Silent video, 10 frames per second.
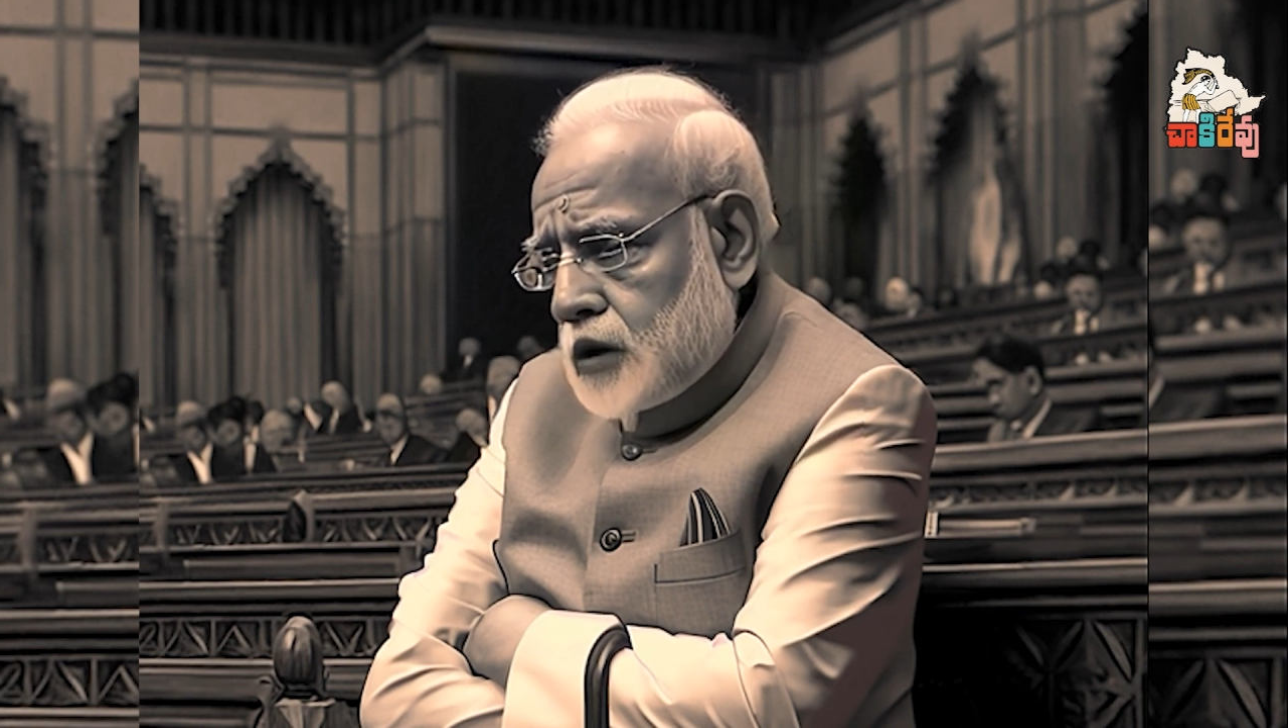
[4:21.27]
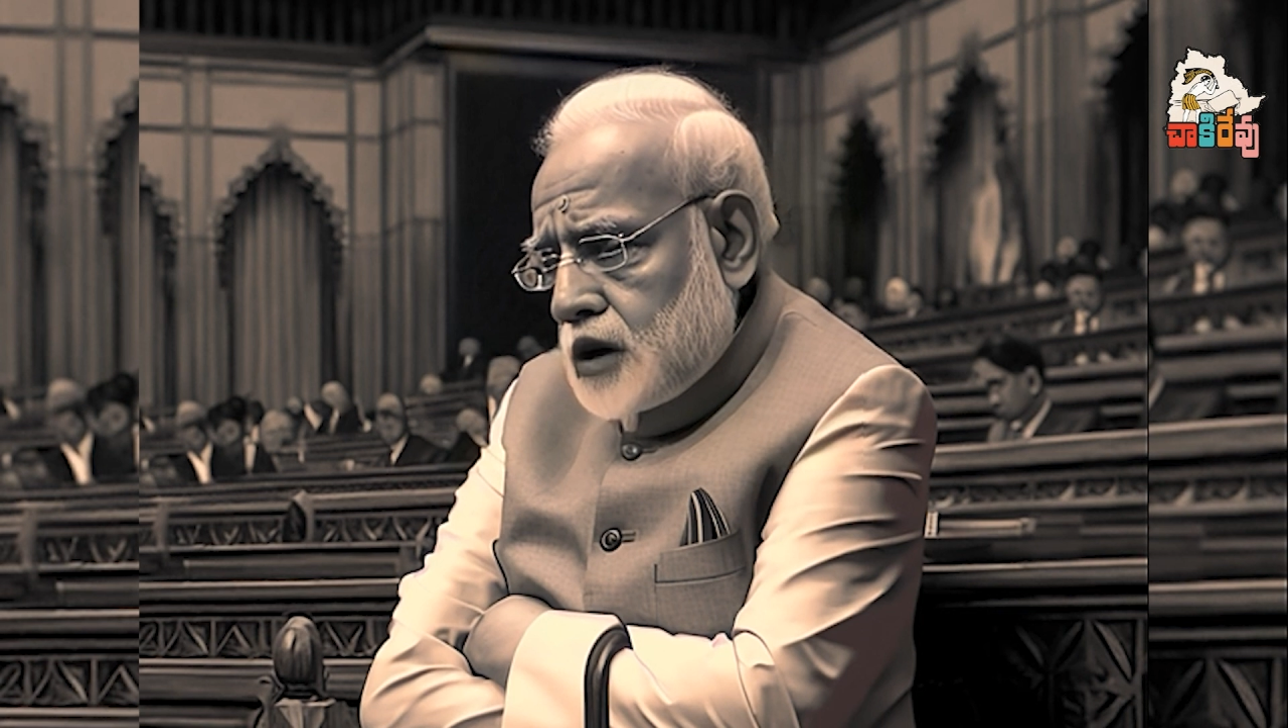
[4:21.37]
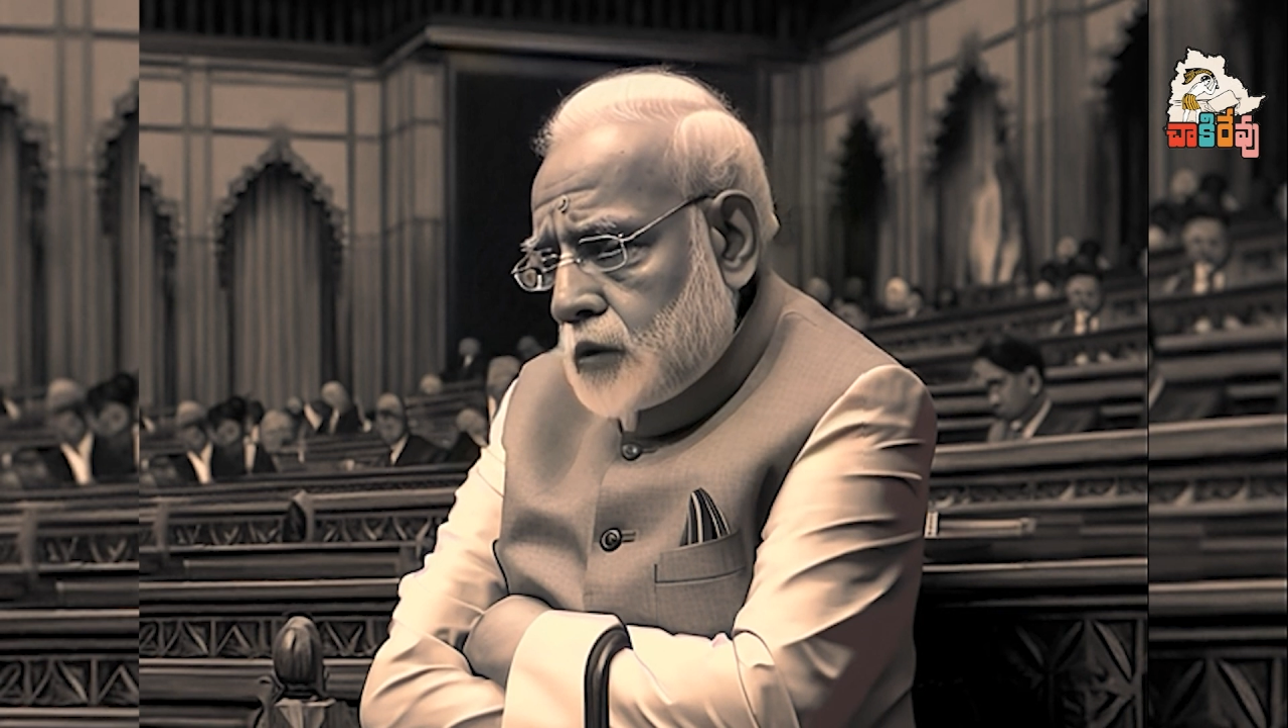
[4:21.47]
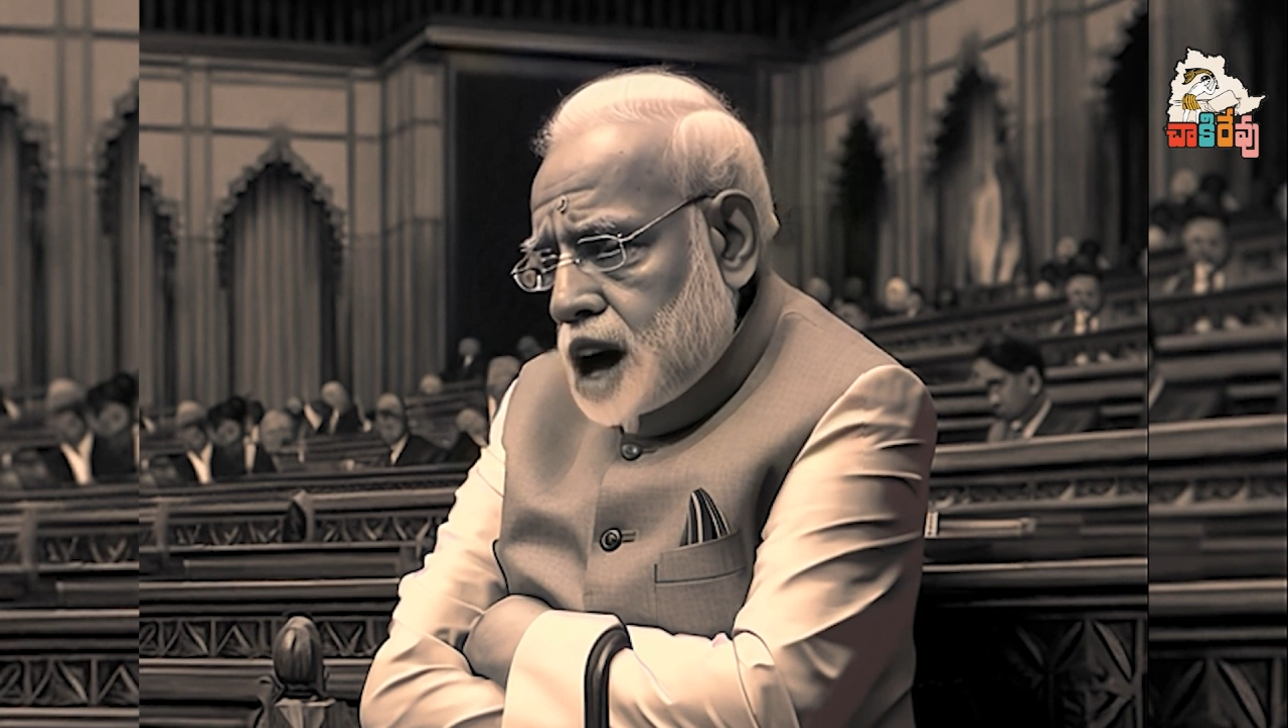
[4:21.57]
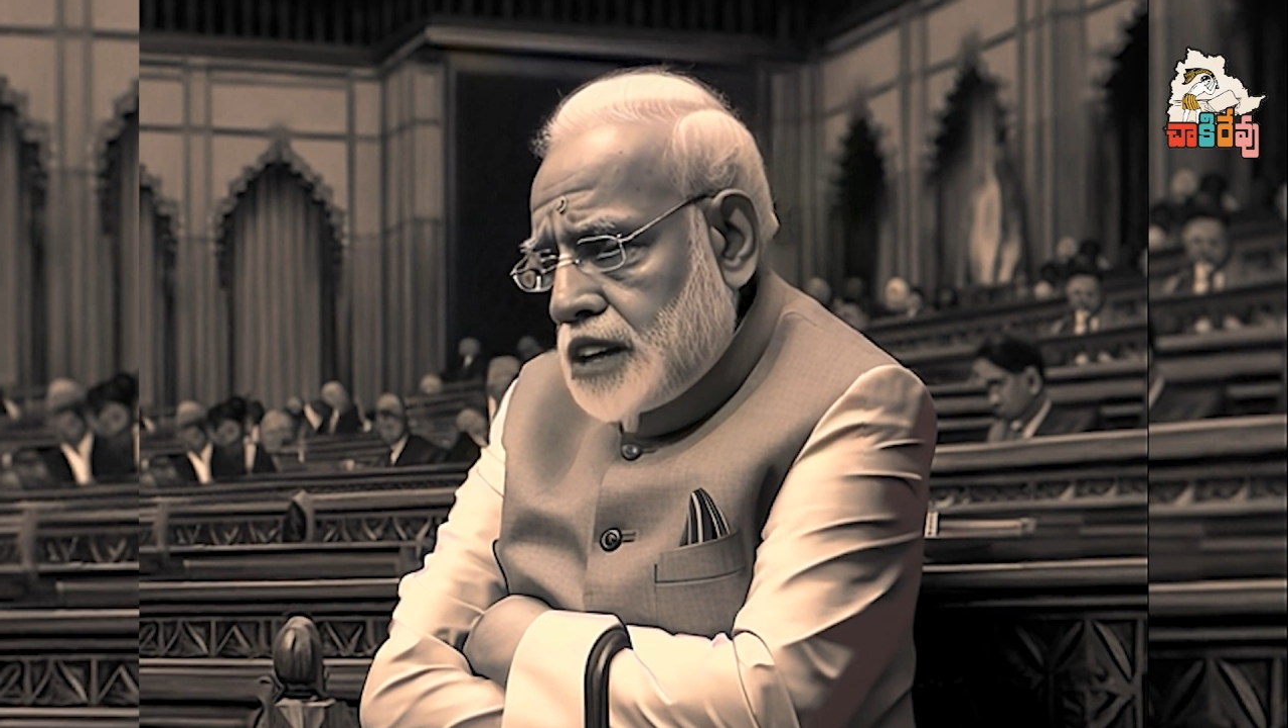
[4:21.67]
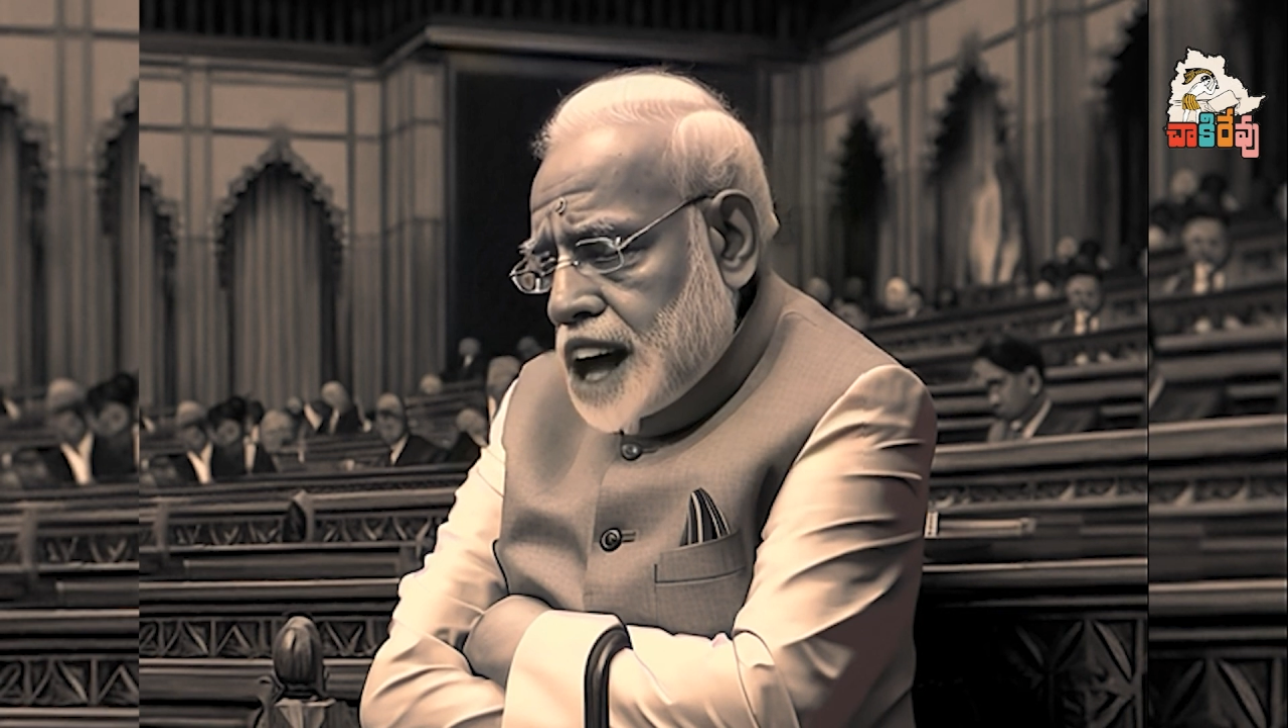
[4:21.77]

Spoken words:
our great